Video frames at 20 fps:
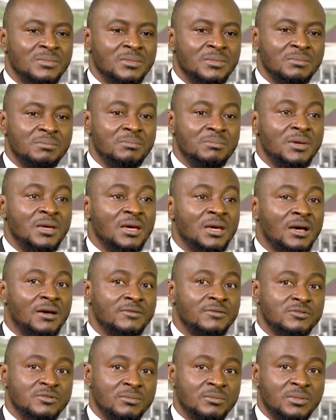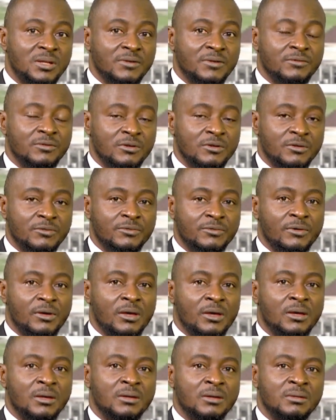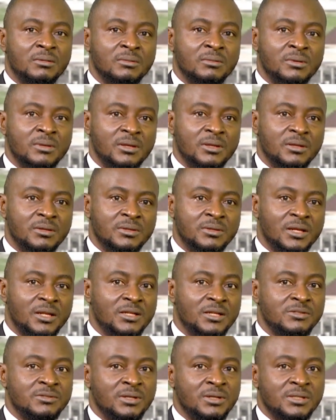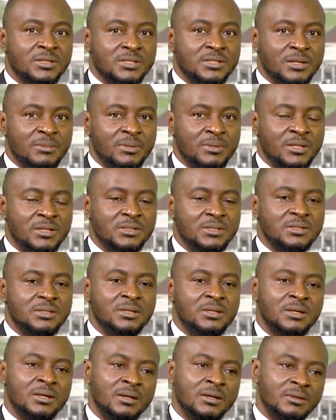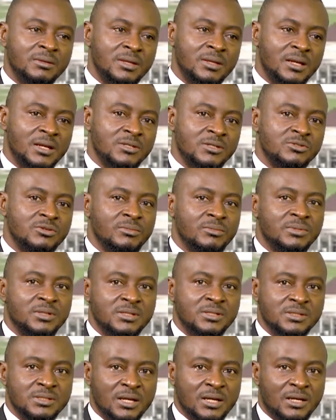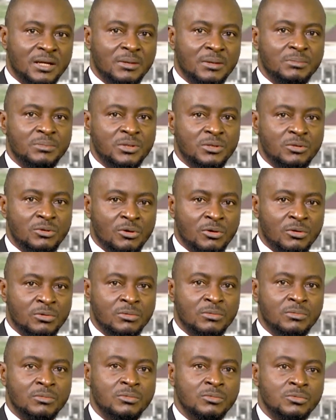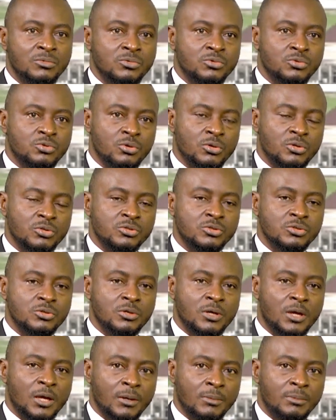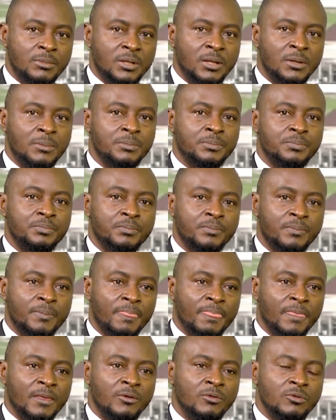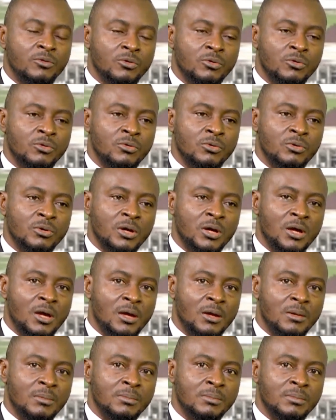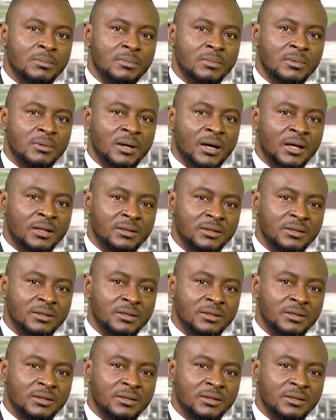may have some level of intellectual disability, there are some things that can be done to also help them, you know, at